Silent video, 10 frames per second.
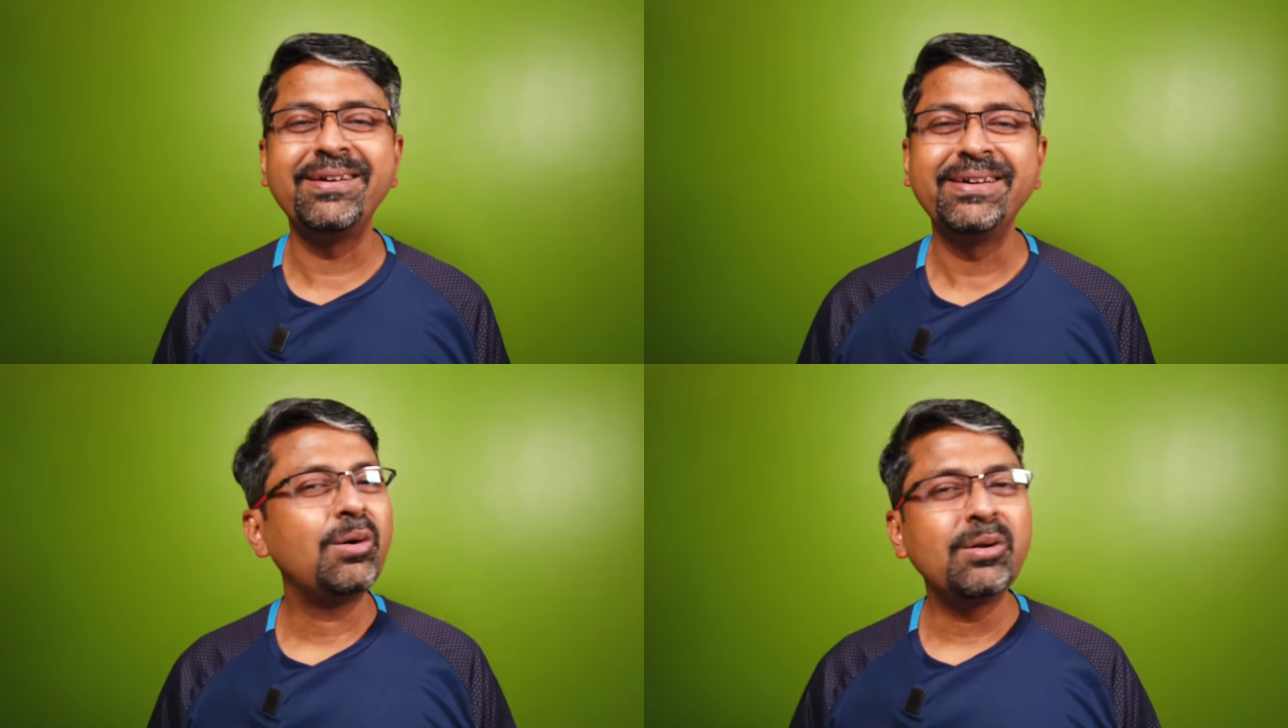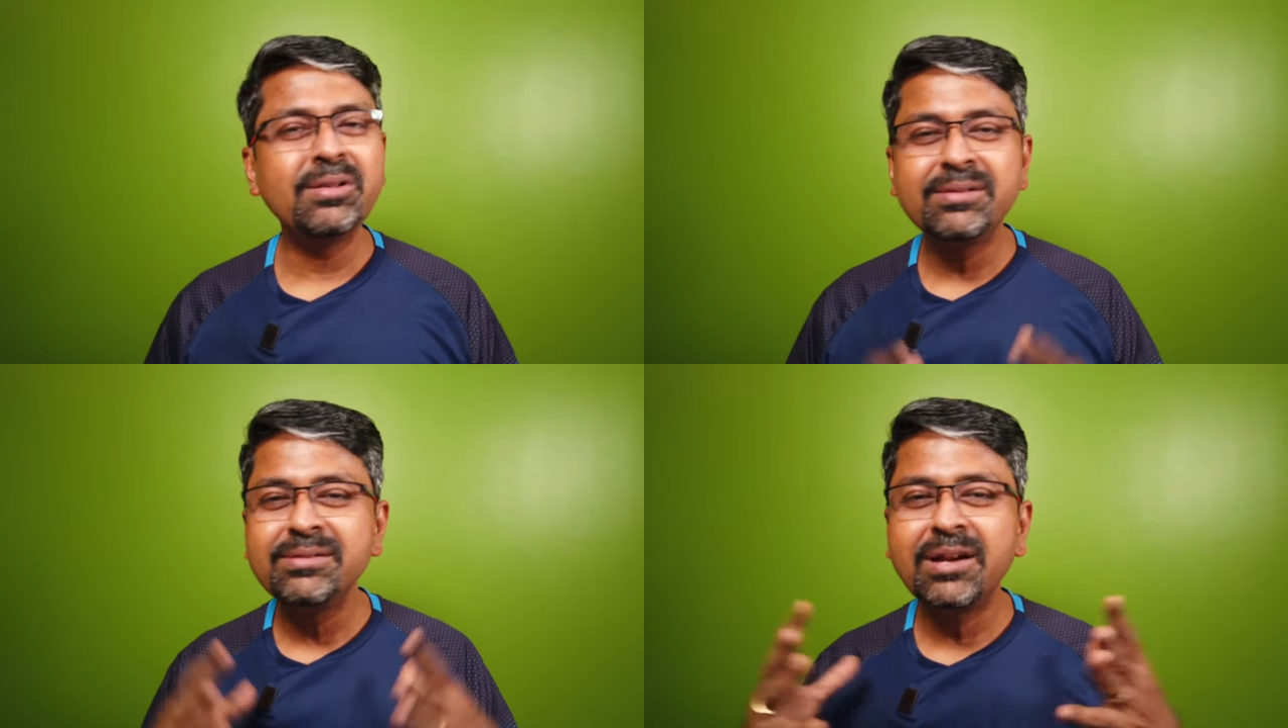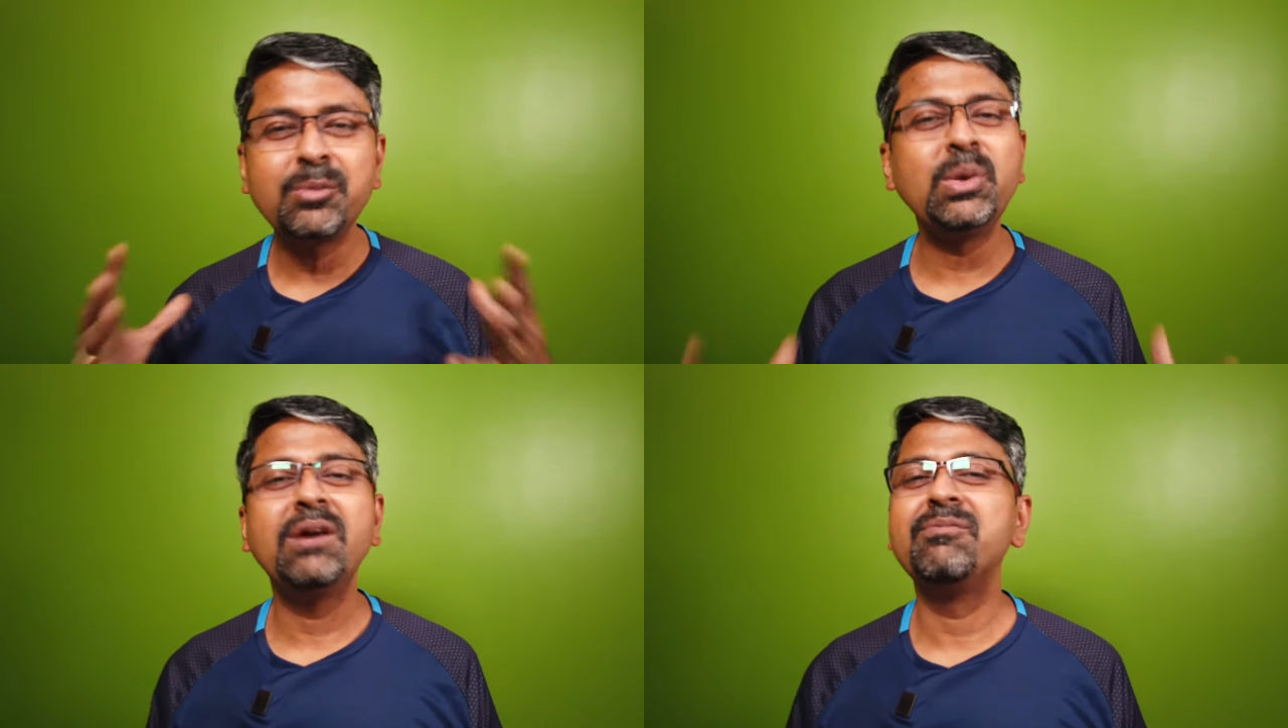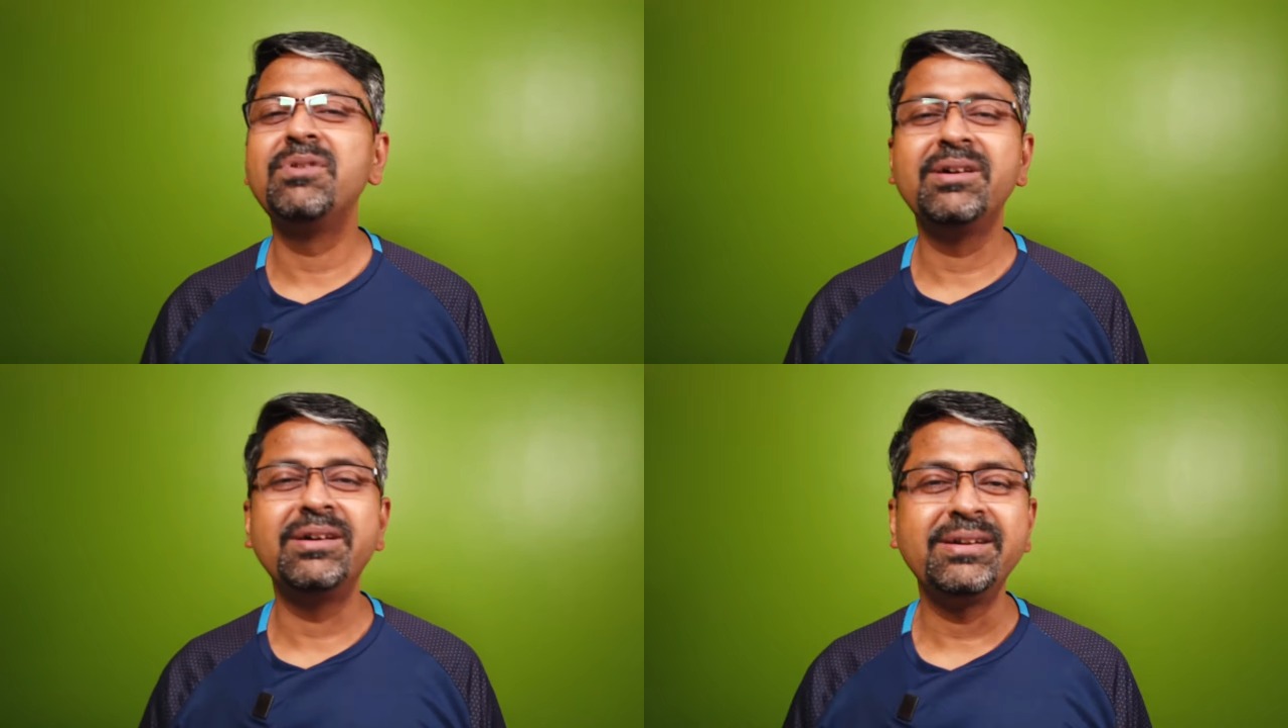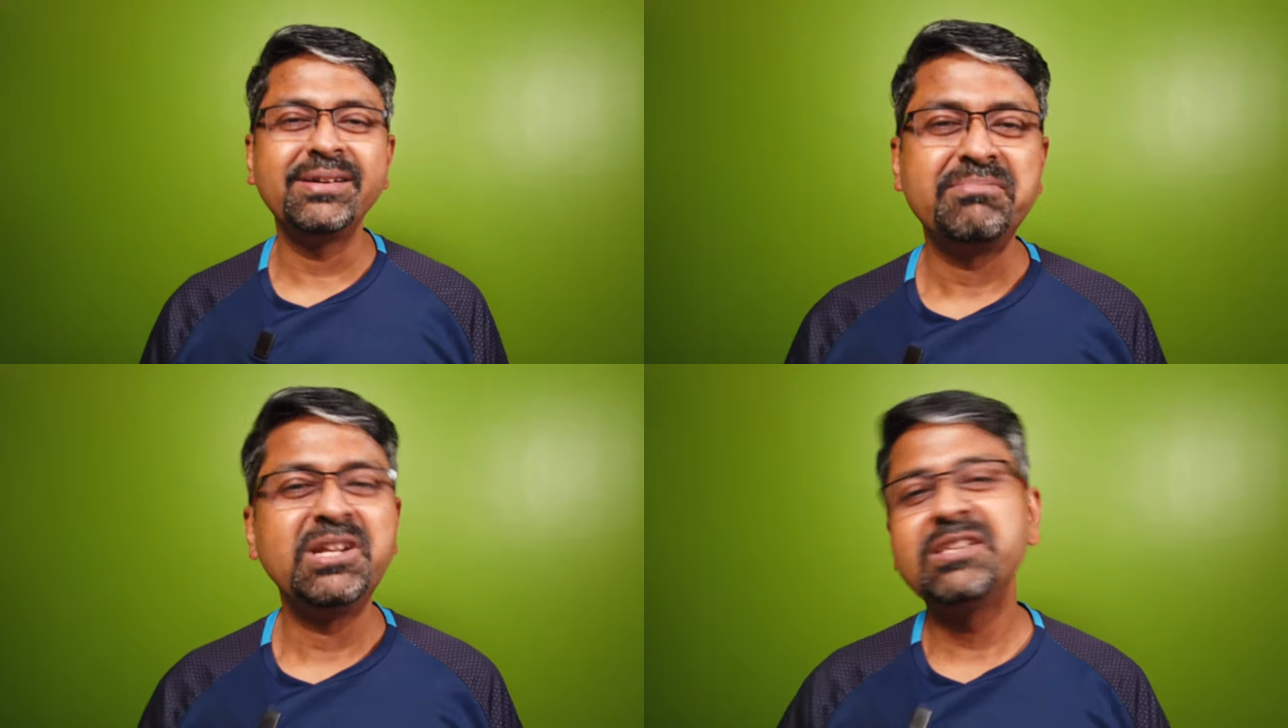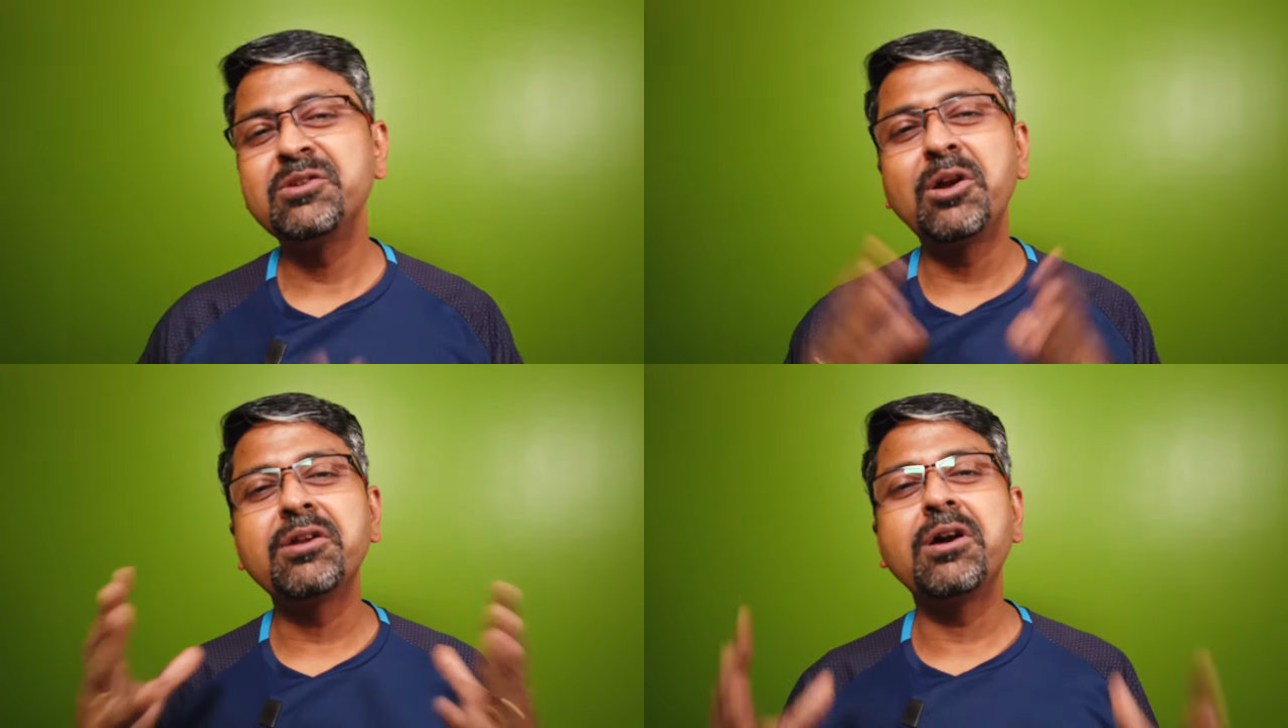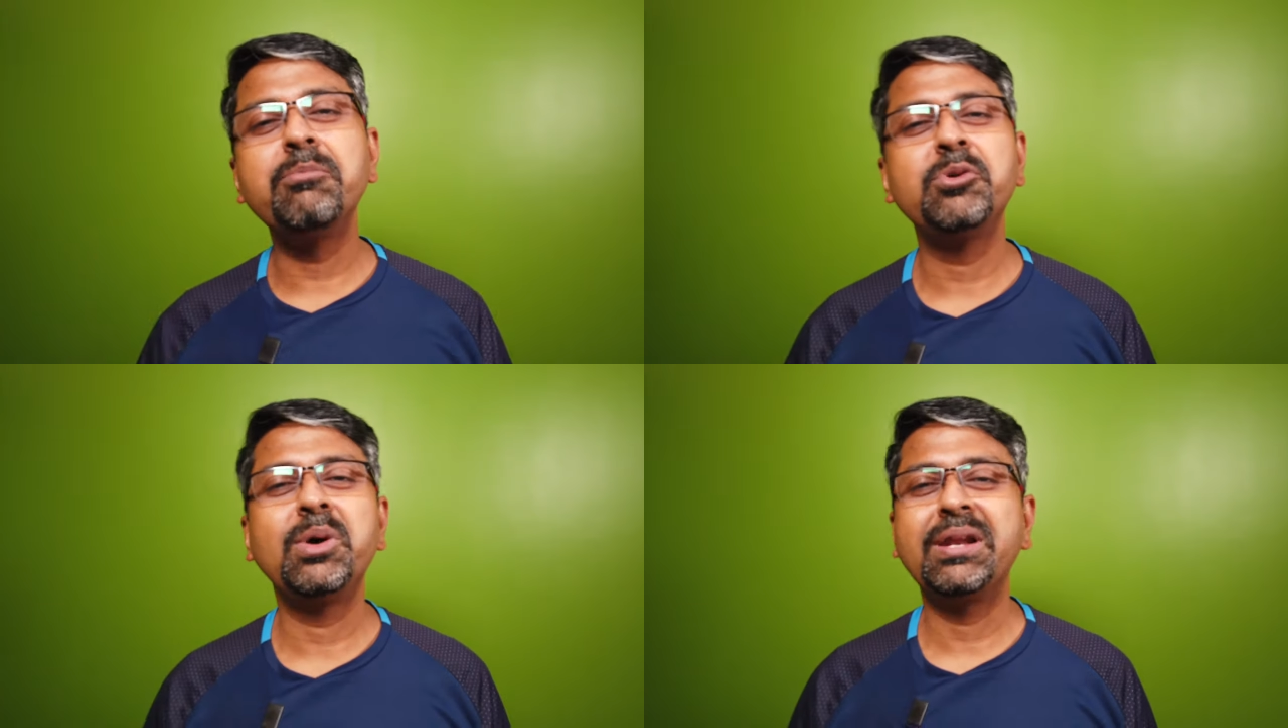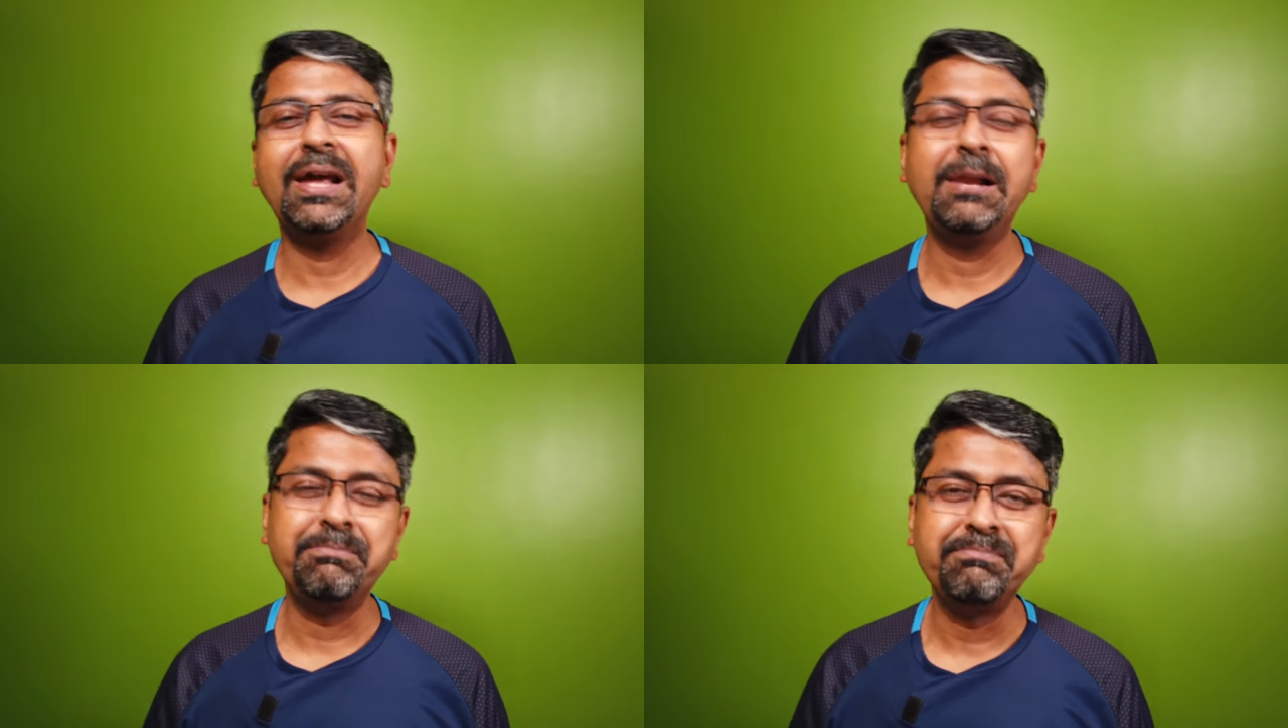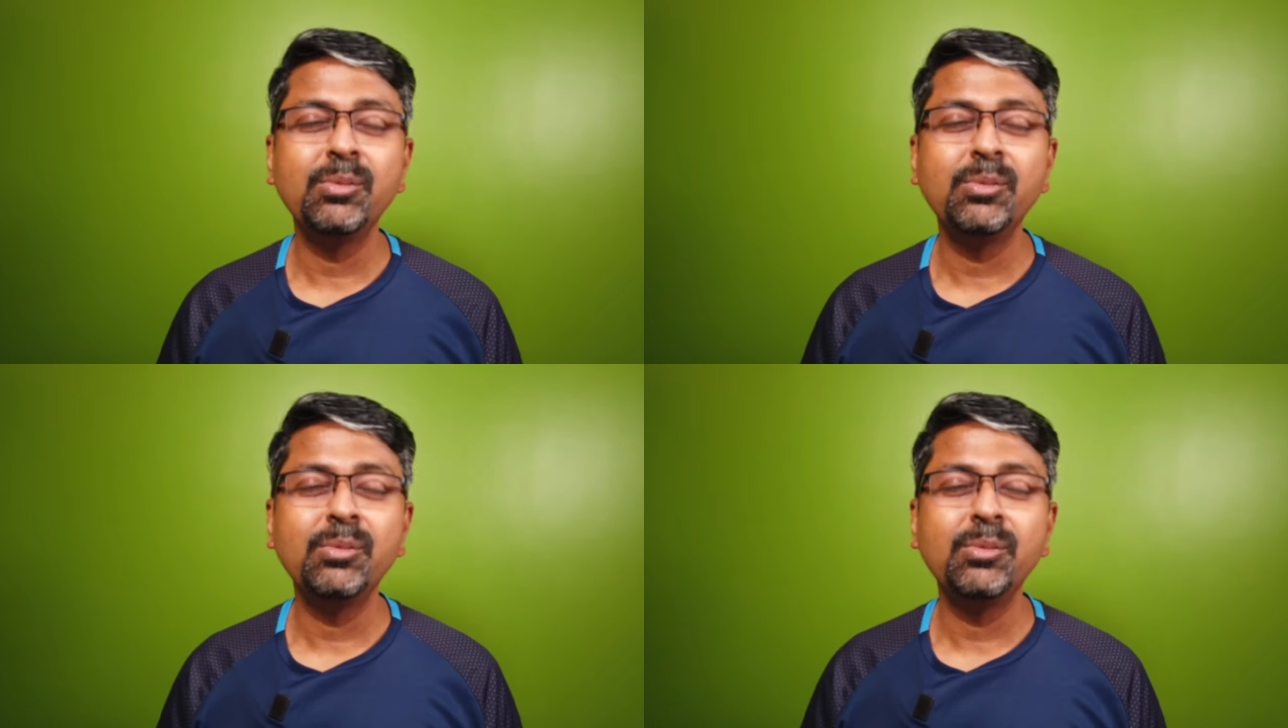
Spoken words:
all that we have learned does not come to our help.